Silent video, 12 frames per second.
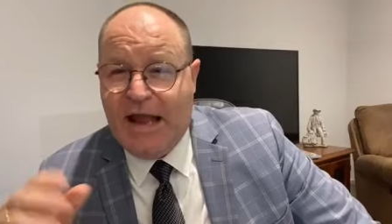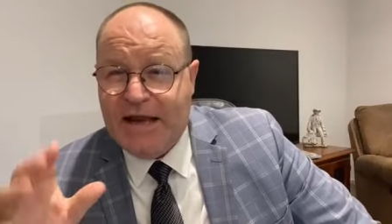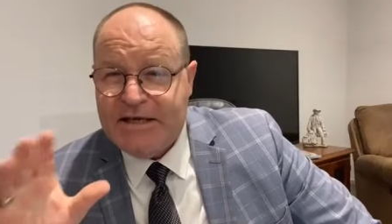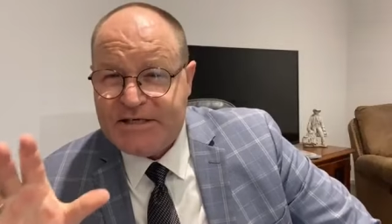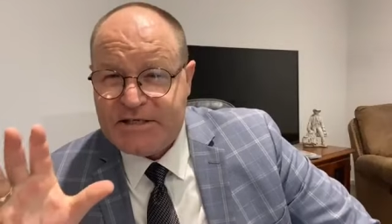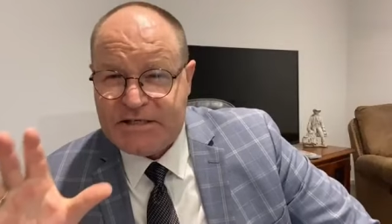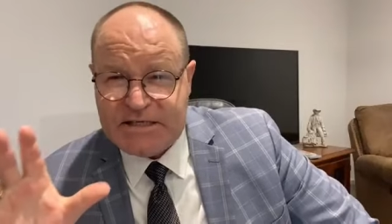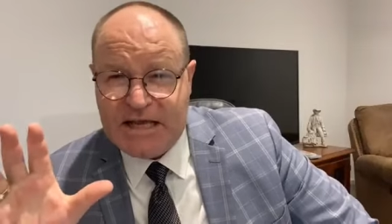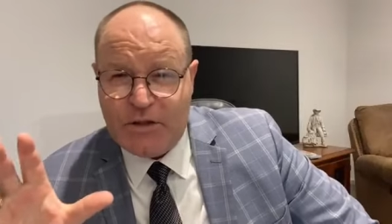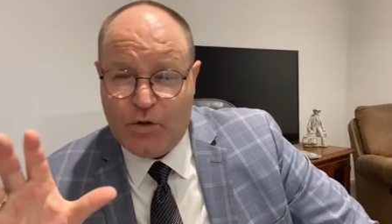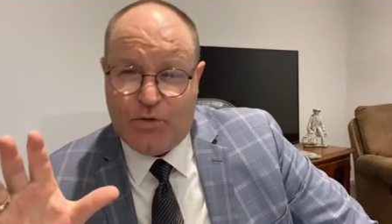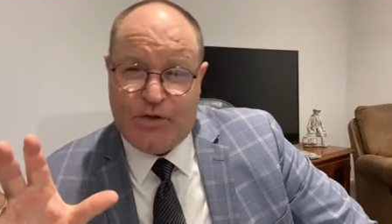And this is the
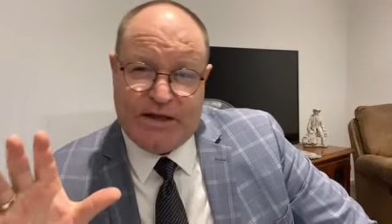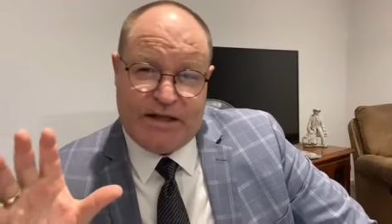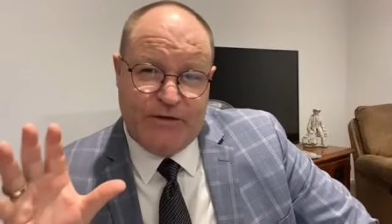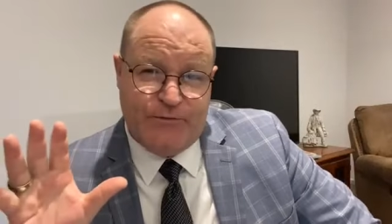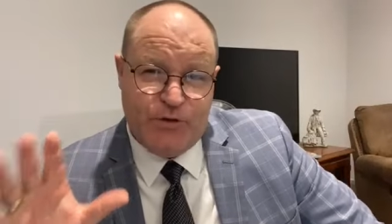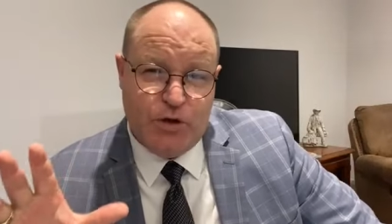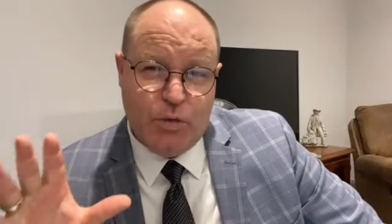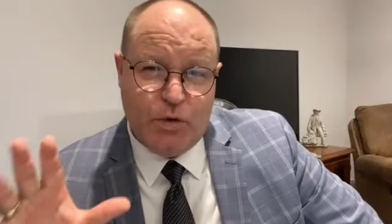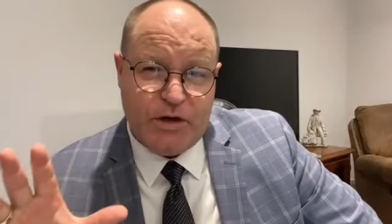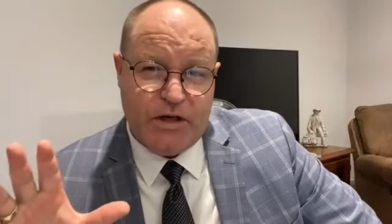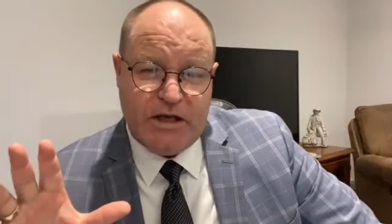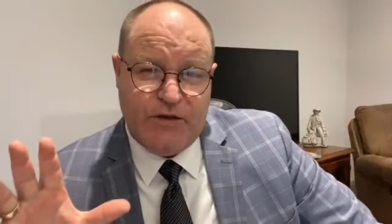other thing. If you
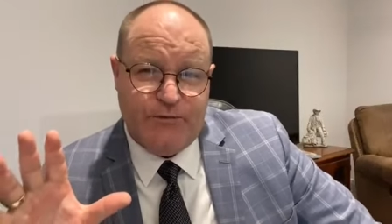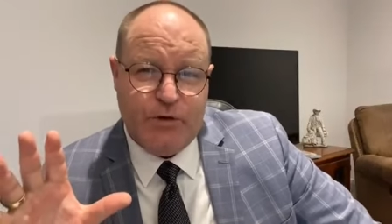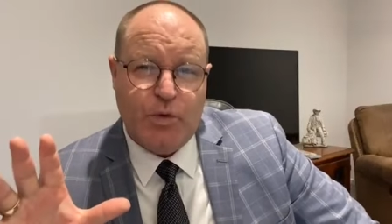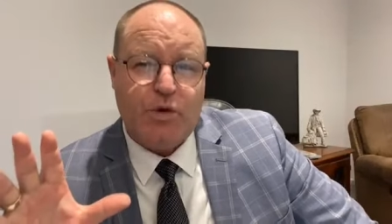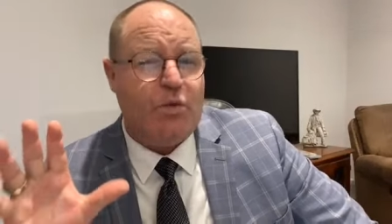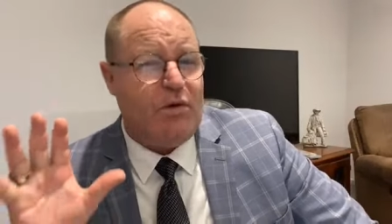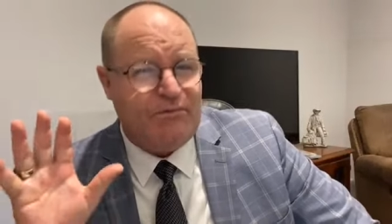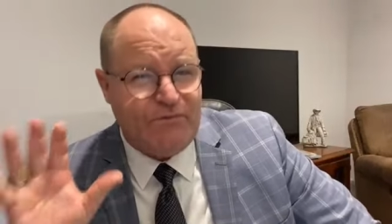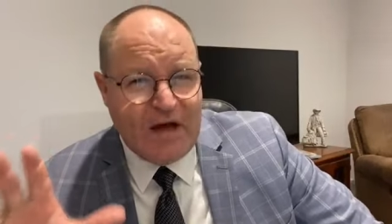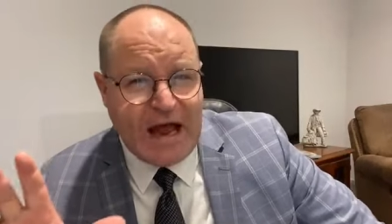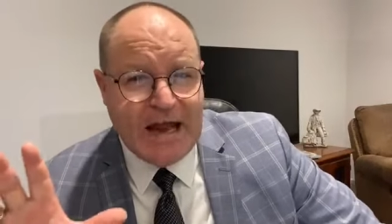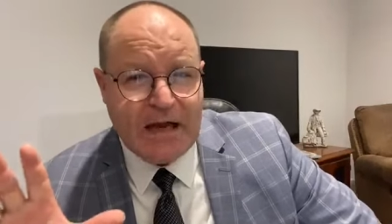want to, if you want to
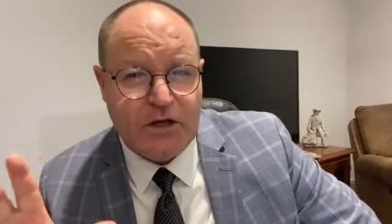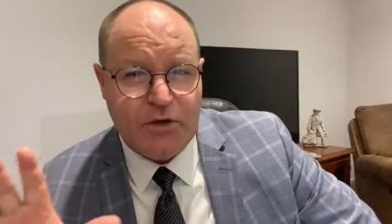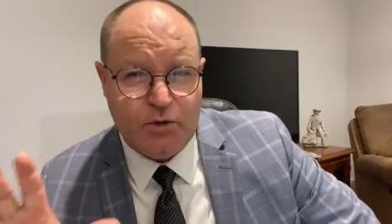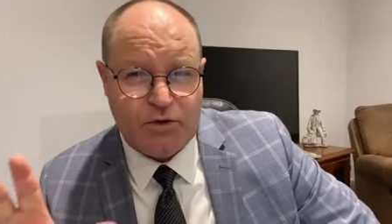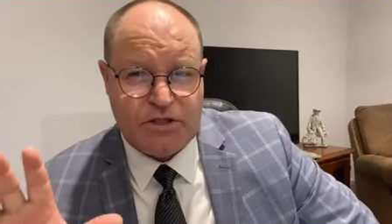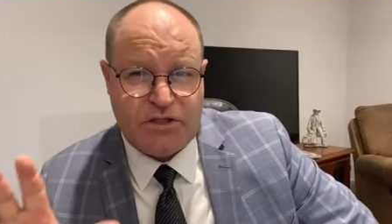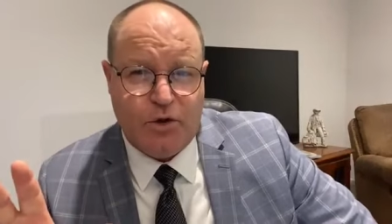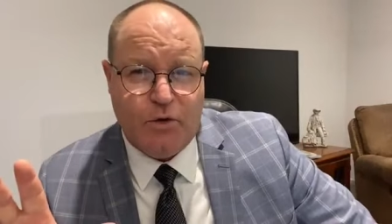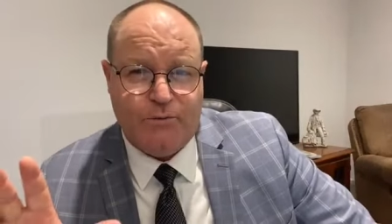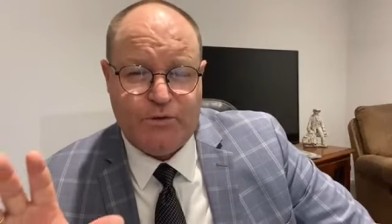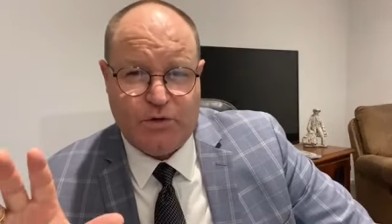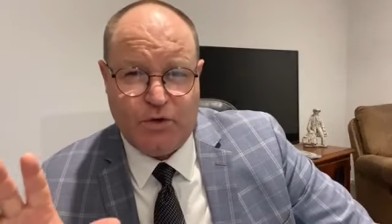avail
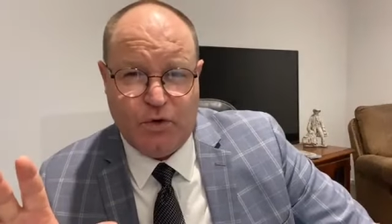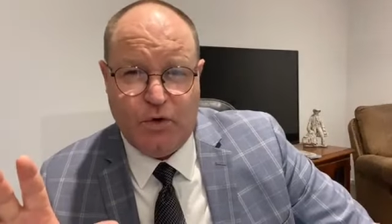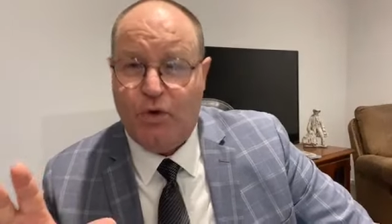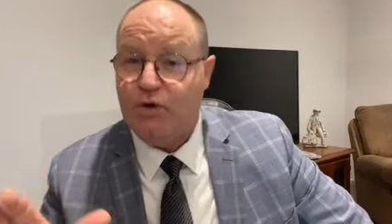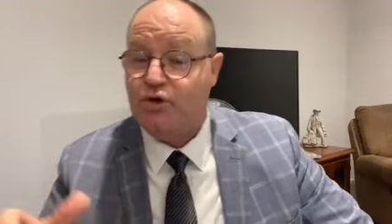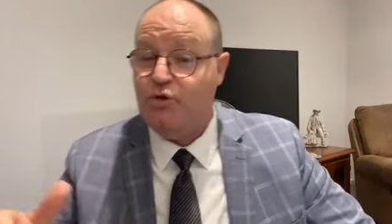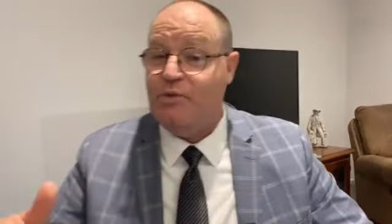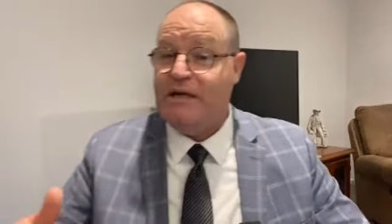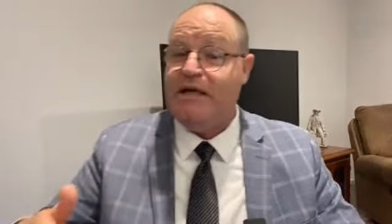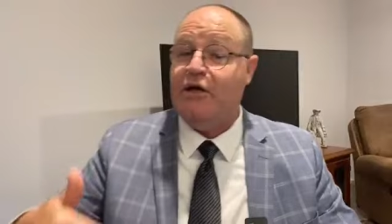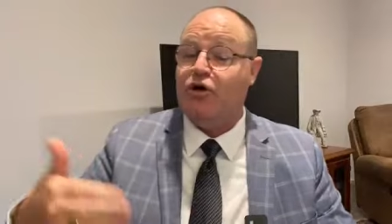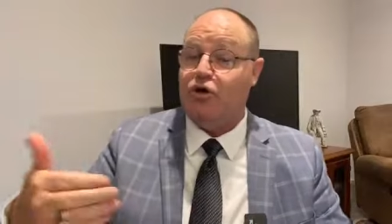yourself to the Lord to
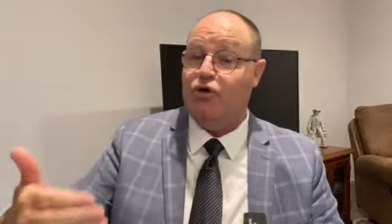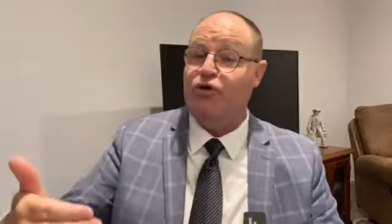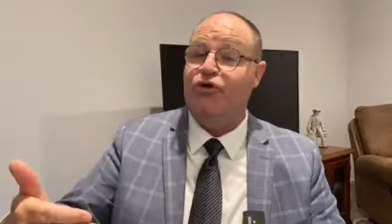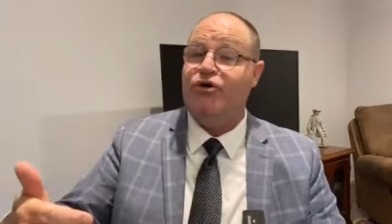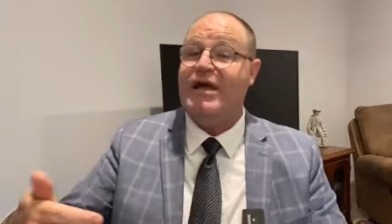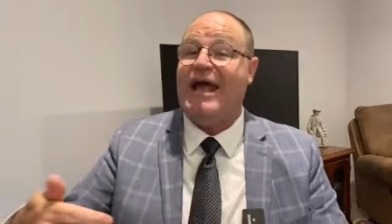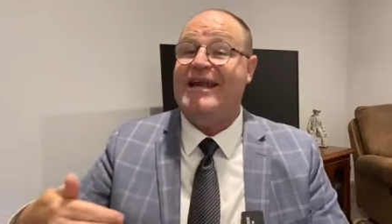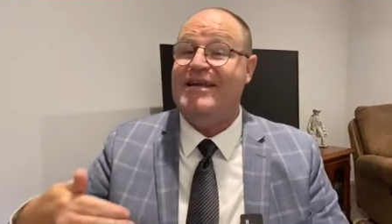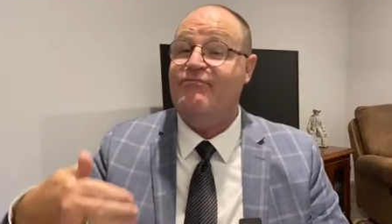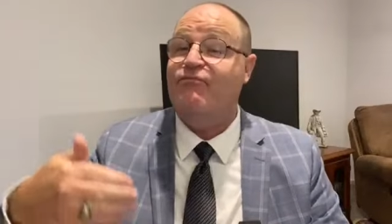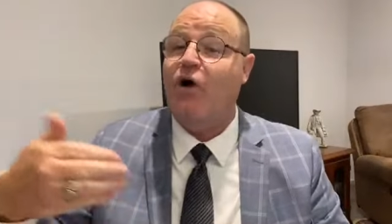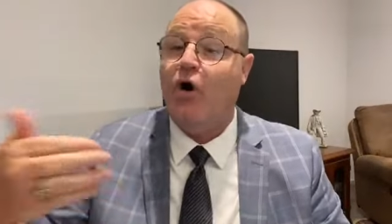be included and
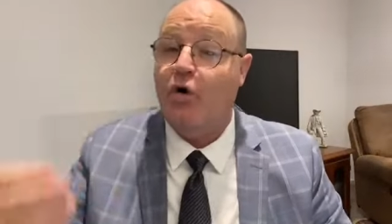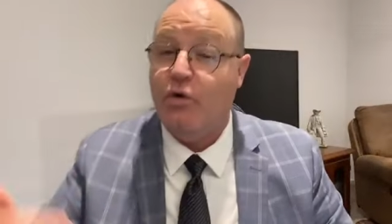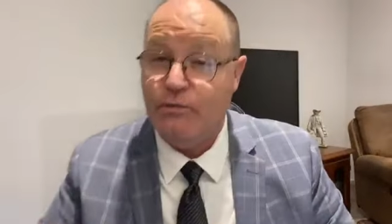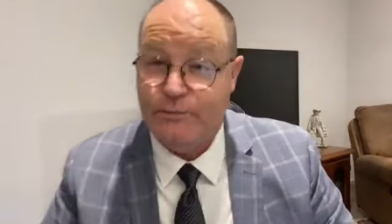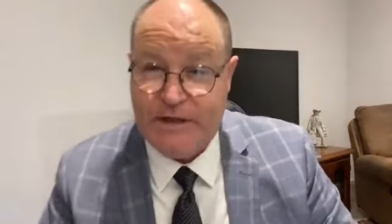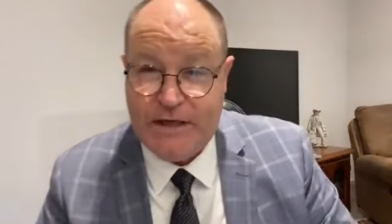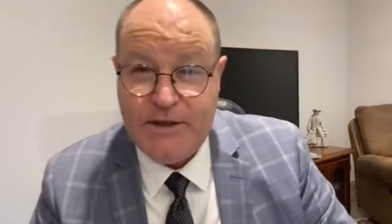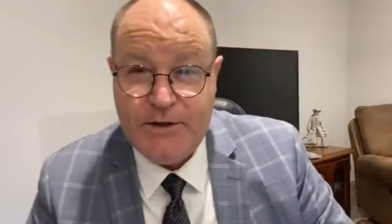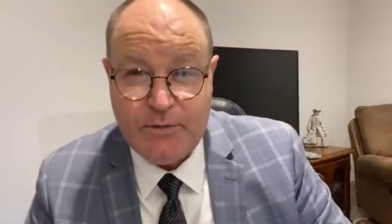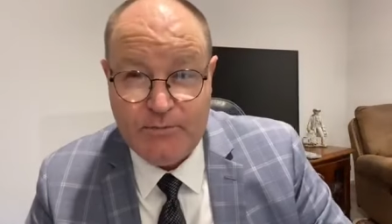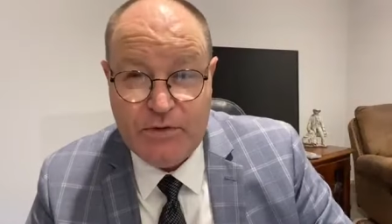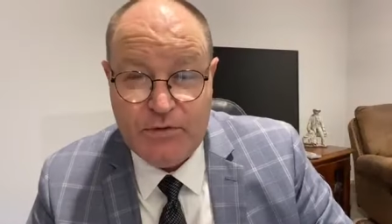involved in
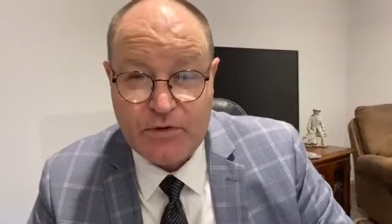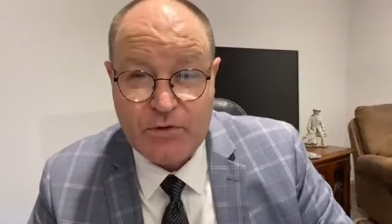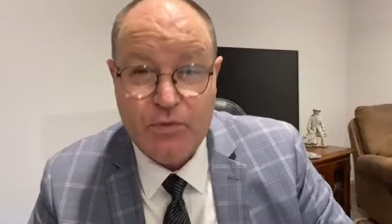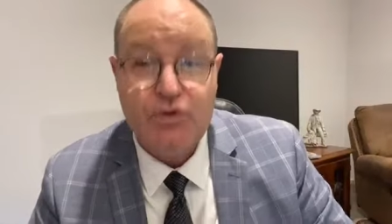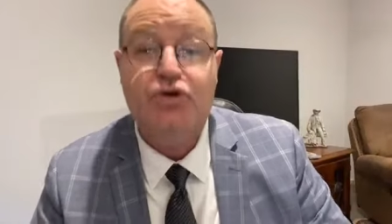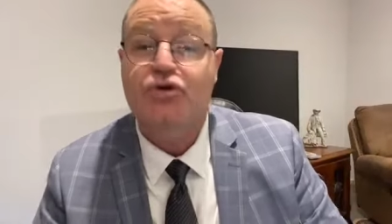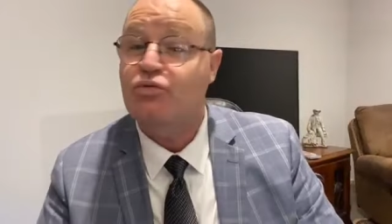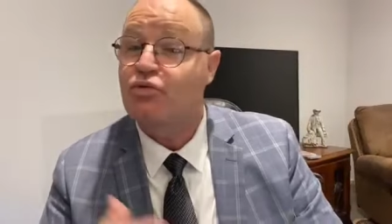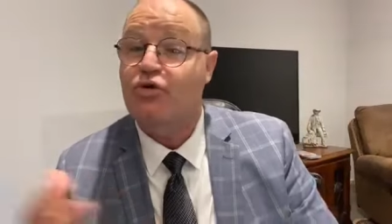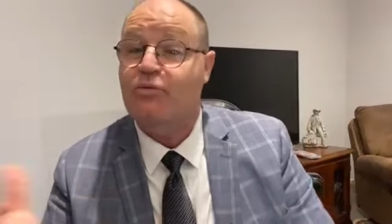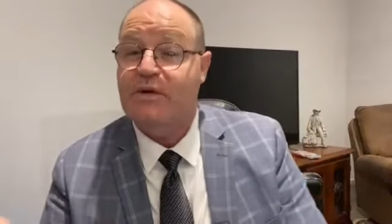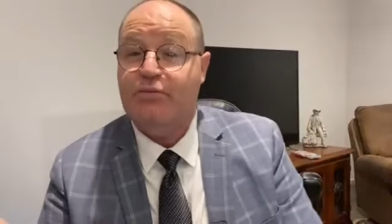the miracle, you
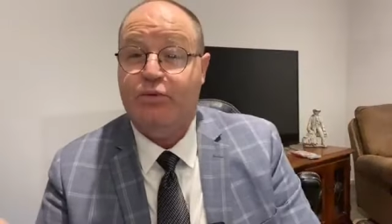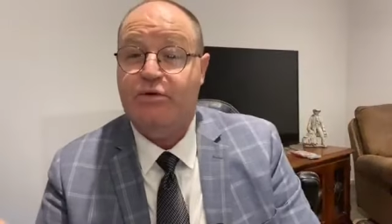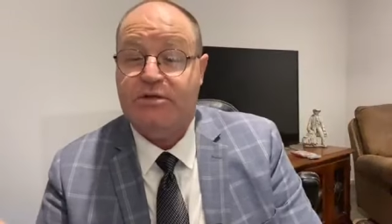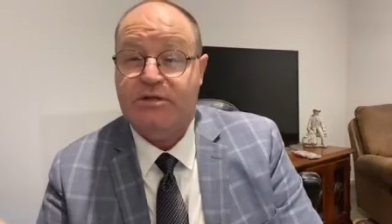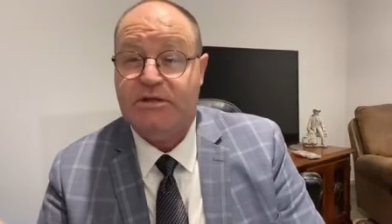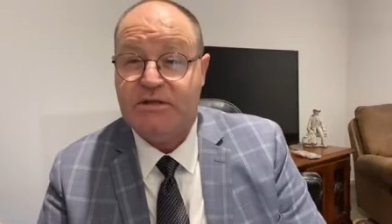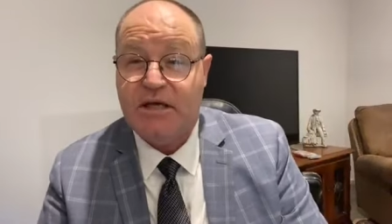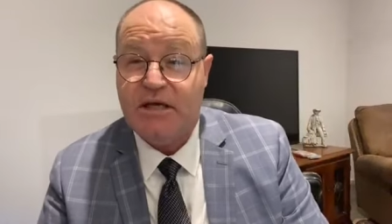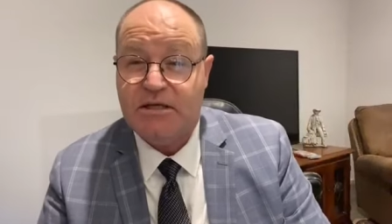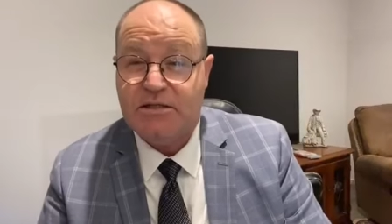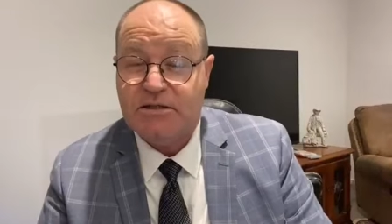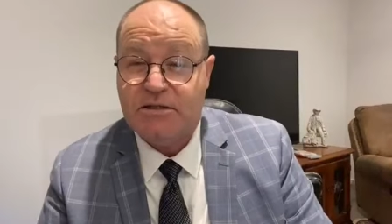will be put to the
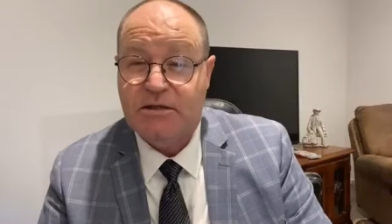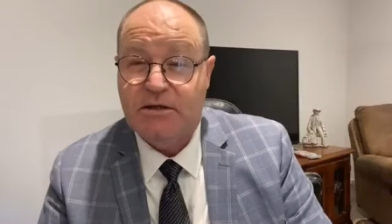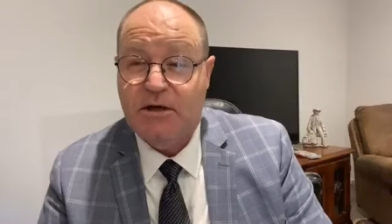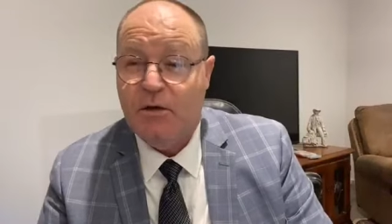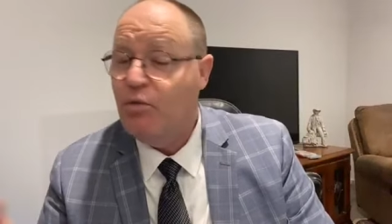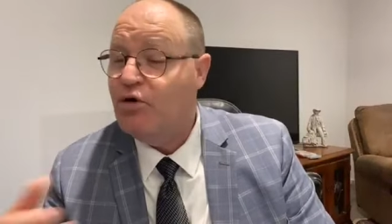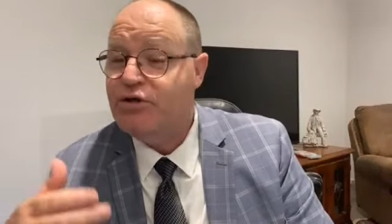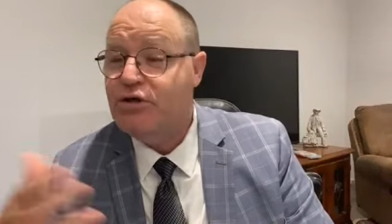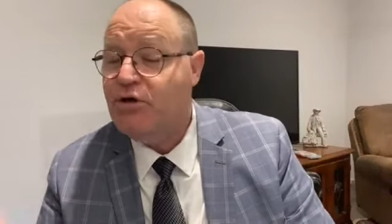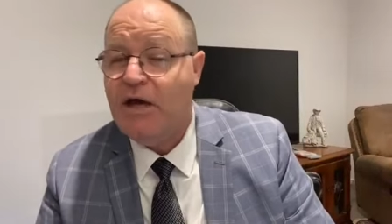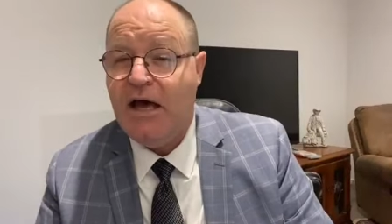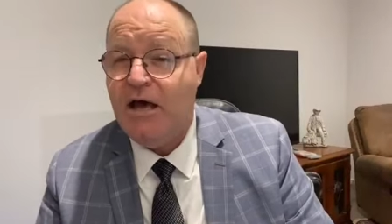test. What do
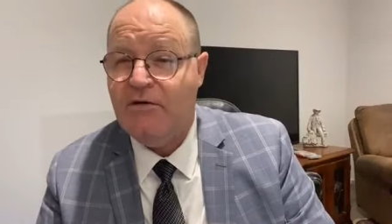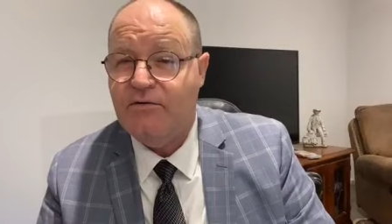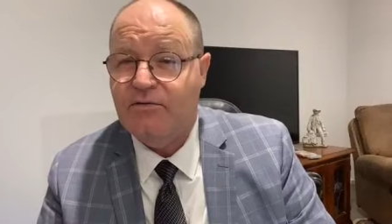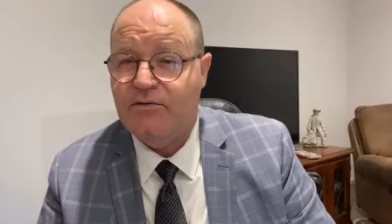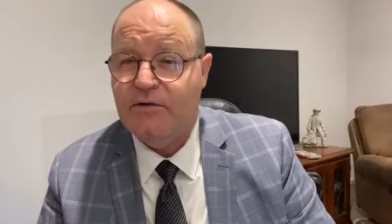you have?